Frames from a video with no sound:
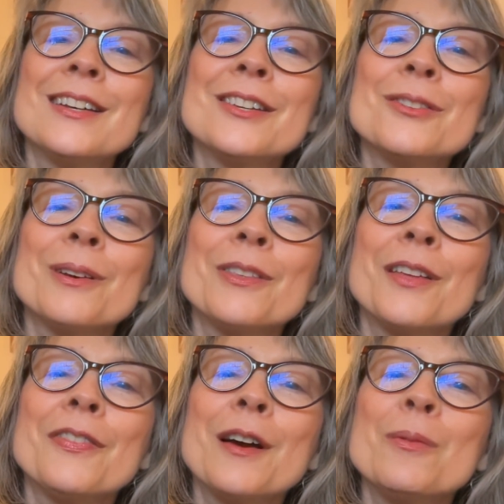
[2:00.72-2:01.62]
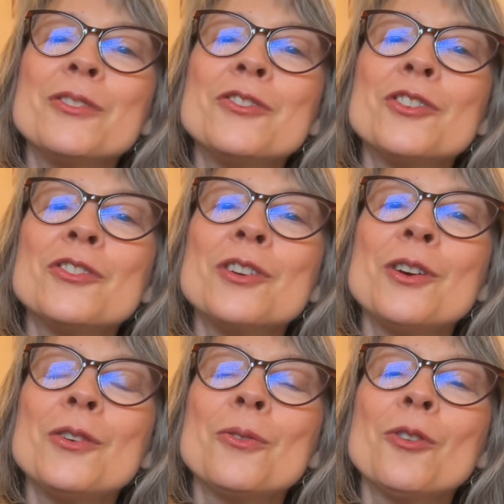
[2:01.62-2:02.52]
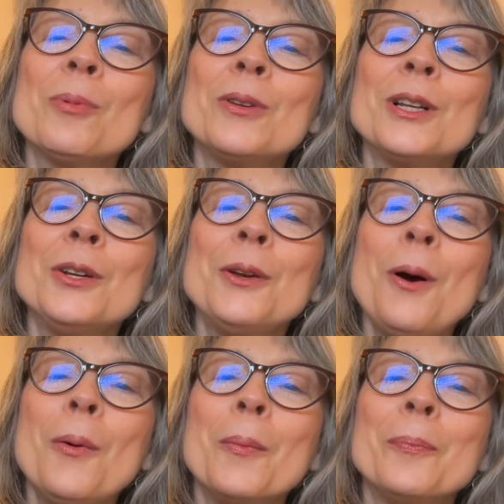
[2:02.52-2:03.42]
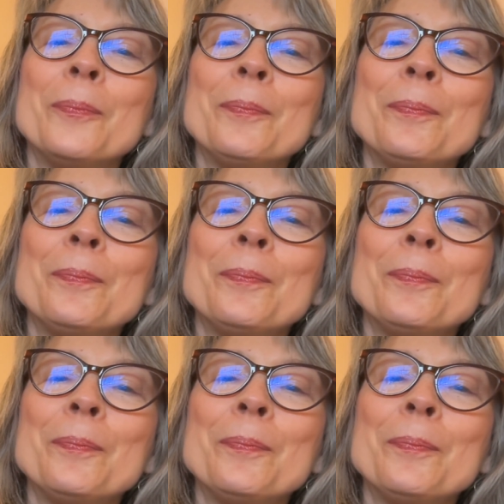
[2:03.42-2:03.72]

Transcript: So I thought that was just an adorable little gnome.